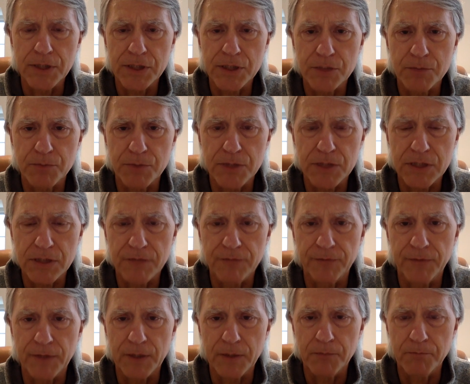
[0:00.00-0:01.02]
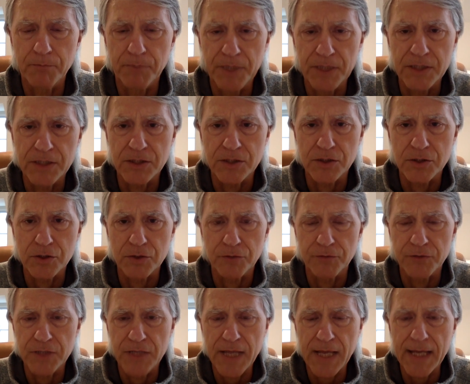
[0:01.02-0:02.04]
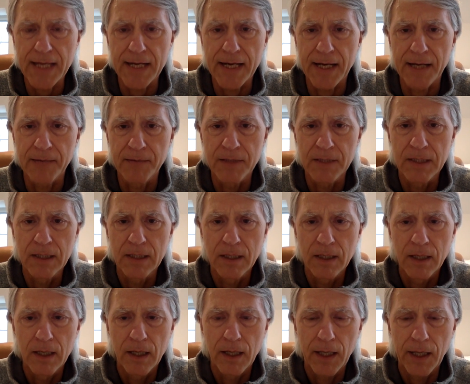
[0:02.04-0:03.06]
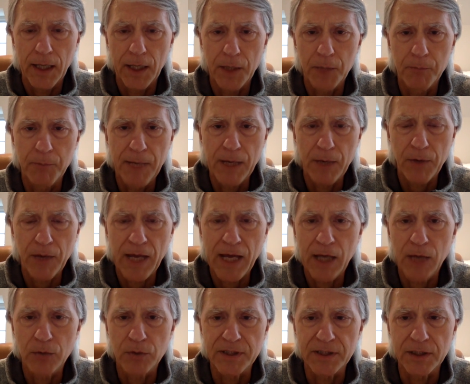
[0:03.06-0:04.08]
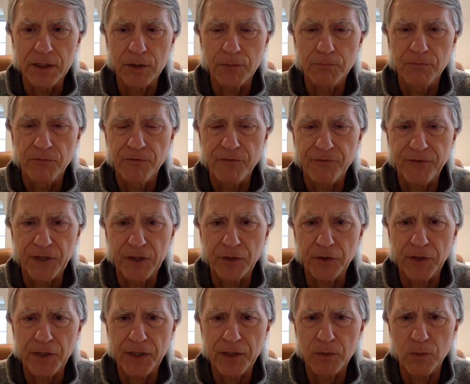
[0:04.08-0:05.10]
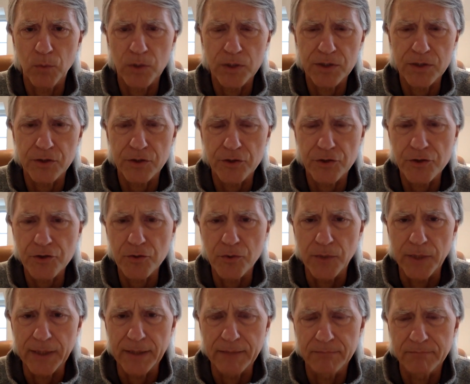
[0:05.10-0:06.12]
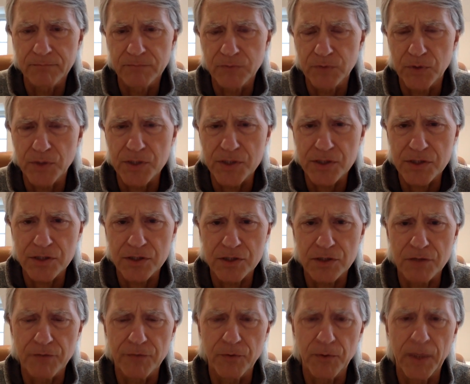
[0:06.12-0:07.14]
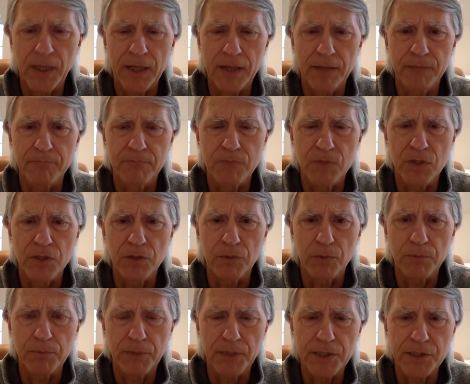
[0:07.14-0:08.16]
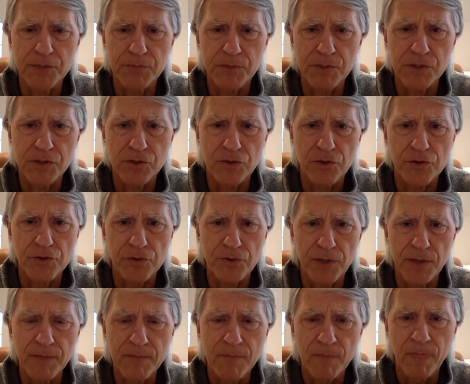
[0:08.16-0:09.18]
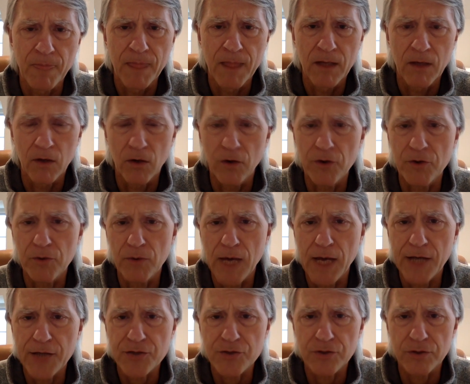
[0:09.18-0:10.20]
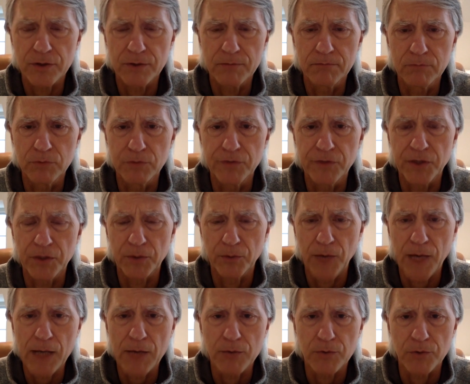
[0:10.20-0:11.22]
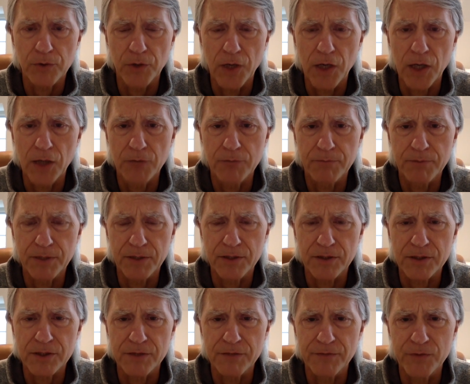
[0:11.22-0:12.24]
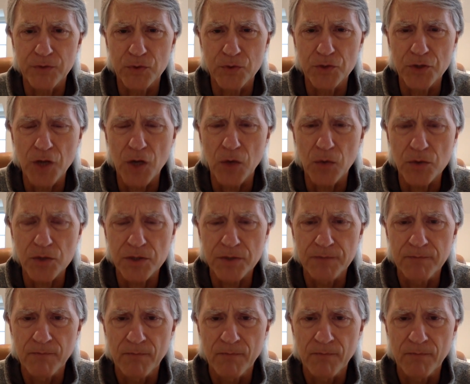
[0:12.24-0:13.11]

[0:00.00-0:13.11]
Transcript: specific pieces of data about how they're faring and what they're doing. For instance, if you had a knee replacement surgery, are you actually moving around or not? Because if you don't,